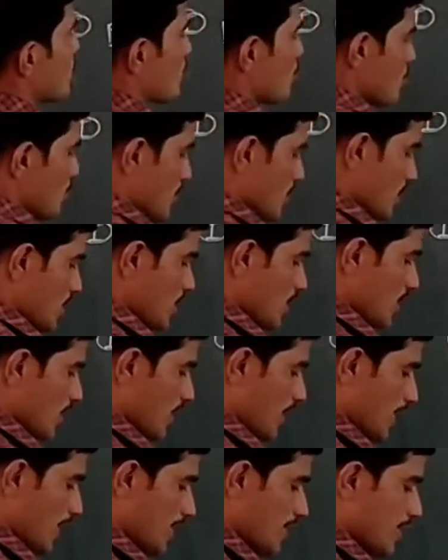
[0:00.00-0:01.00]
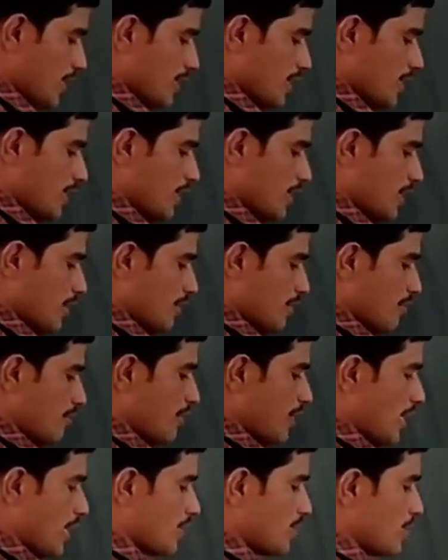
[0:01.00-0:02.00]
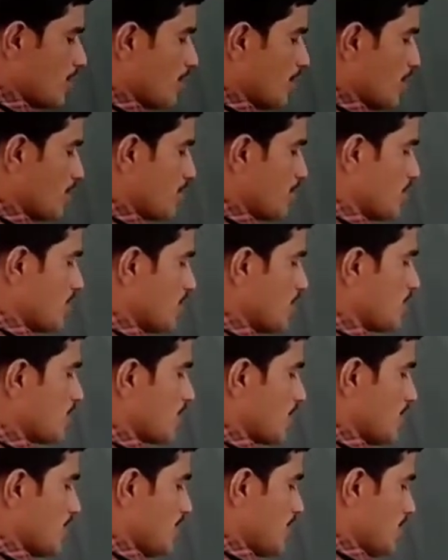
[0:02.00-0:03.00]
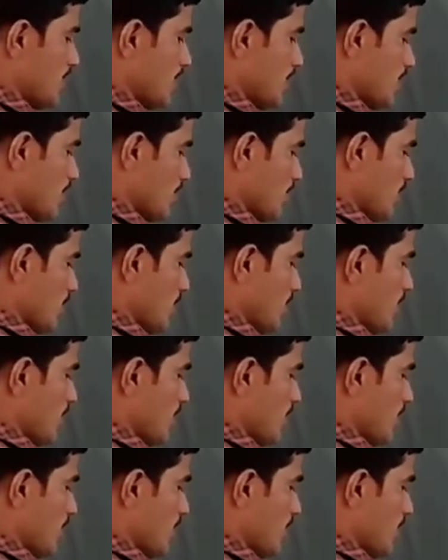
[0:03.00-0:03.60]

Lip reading: corrosion, we are going to just consider